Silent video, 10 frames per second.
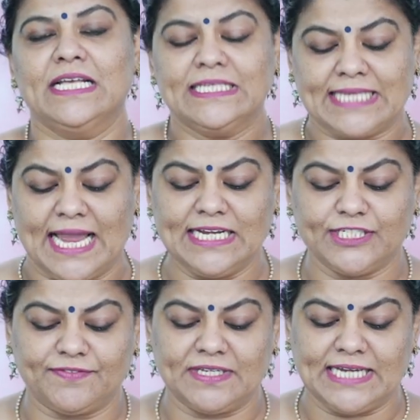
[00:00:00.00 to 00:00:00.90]

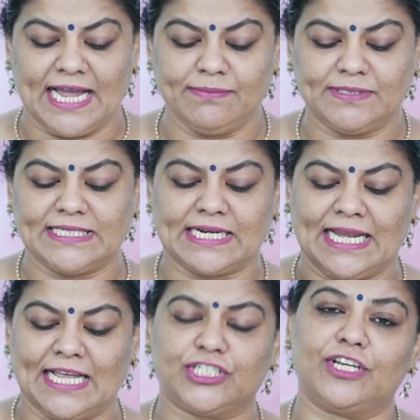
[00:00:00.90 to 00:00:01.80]
Signs of the Times is a
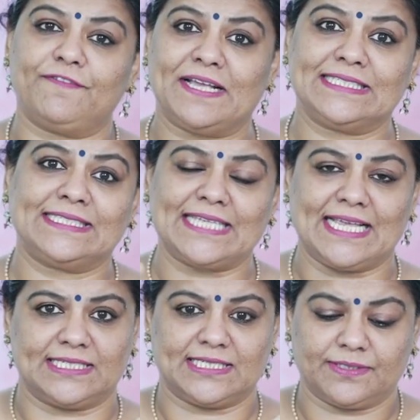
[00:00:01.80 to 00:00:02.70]
collection of
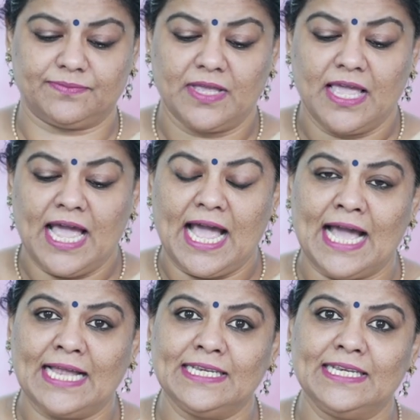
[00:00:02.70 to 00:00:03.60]
essays.
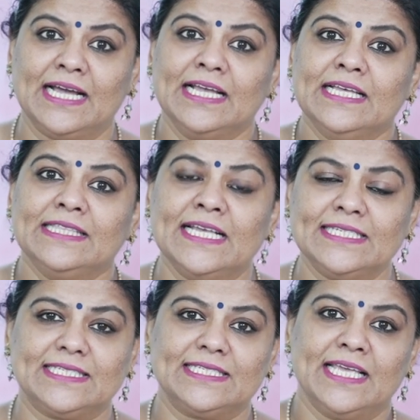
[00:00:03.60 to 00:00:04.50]
And
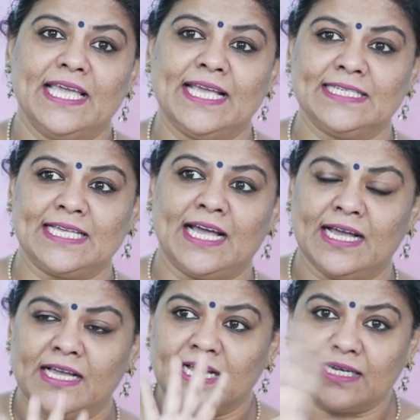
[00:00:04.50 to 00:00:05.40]
this is
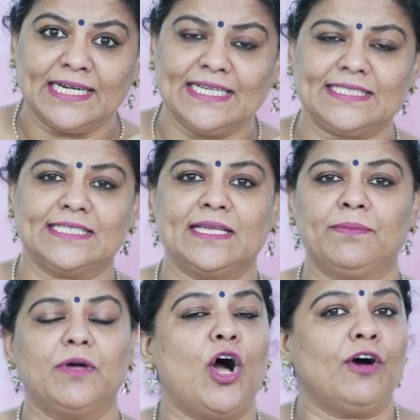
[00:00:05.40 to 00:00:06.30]
a
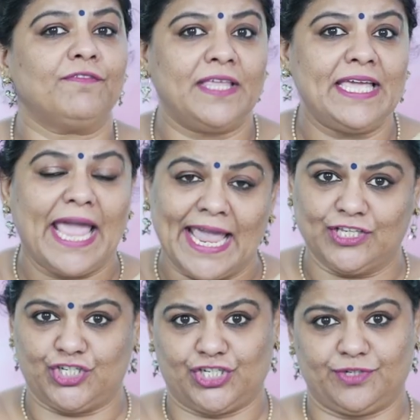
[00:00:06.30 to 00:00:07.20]
criticism of the
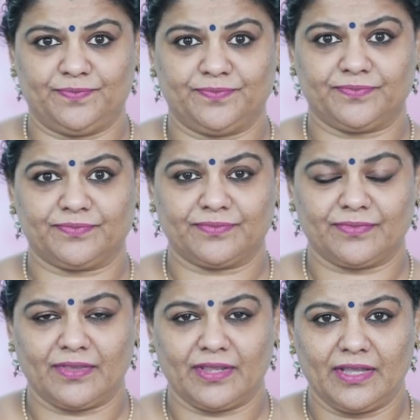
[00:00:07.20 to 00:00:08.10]
age.
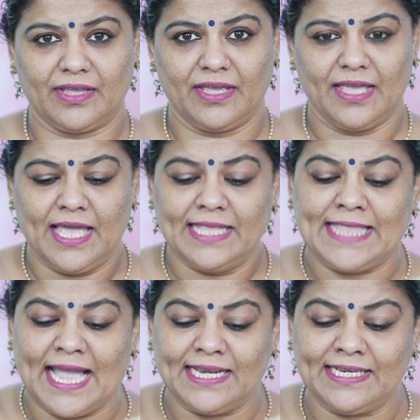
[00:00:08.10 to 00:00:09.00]

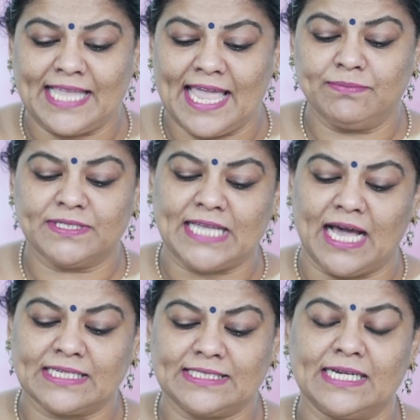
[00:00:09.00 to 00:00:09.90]
Then came
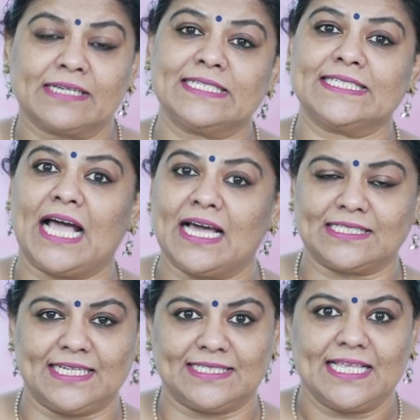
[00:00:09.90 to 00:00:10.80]
Sartor
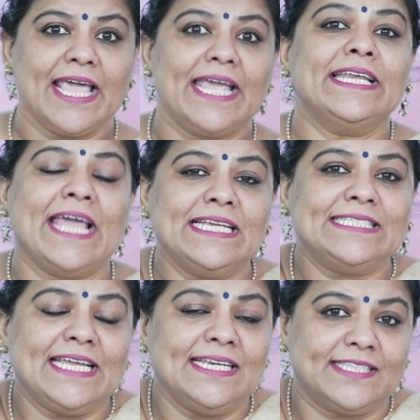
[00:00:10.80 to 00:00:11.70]
Resartus in
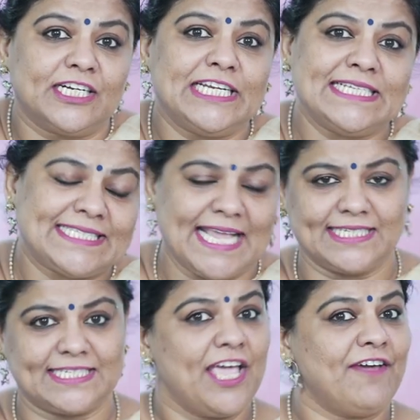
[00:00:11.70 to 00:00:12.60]

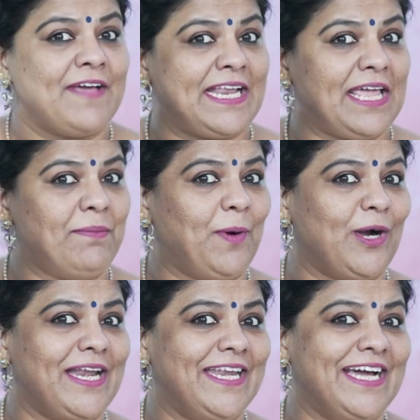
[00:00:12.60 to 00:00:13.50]
1836. Very
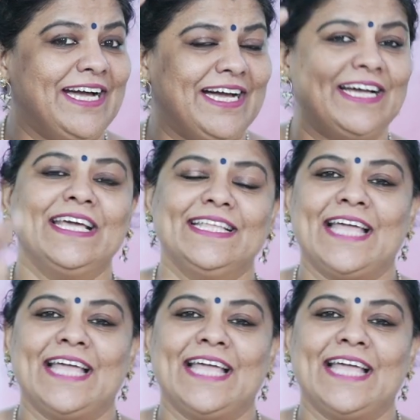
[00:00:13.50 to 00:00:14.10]
important year.